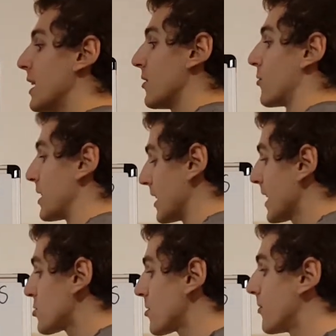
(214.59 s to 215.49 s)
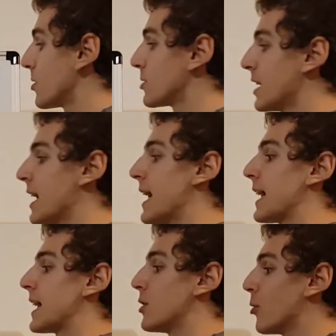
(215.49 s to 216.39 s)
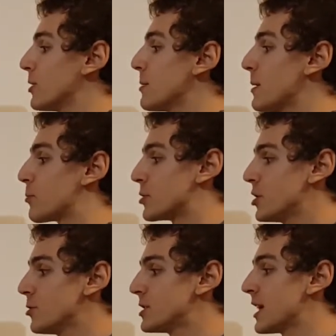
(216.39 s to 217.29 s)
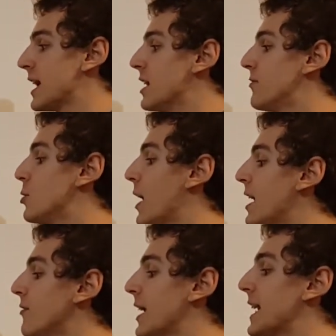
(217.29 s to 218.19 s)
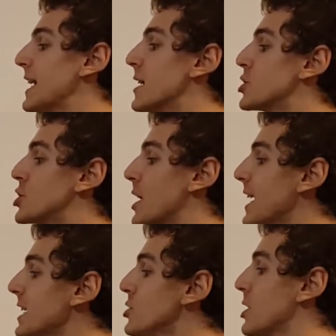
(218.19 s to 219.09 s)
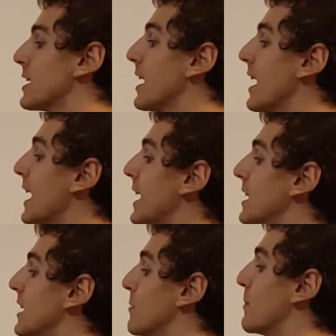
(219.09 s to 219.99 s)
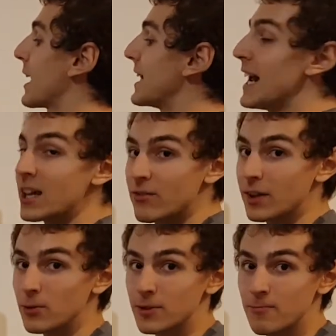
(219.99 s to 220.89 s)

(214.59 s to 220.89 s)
for the electric field can only be produced if you have a changing uh, magnetic field.